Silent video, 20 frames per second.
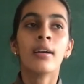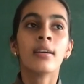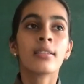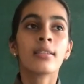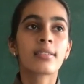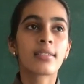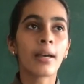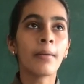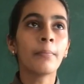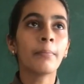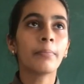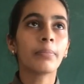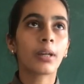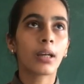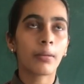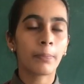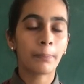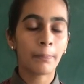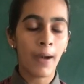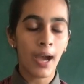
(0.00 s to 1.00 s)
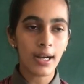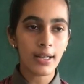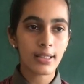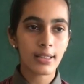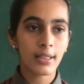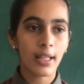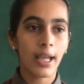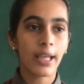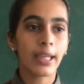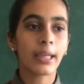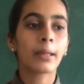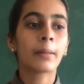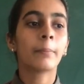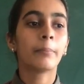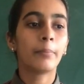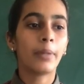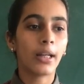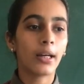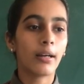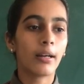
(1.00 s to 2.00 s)
Some parts like
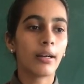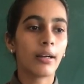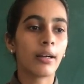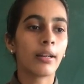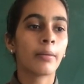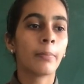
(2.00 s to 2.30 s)
blood,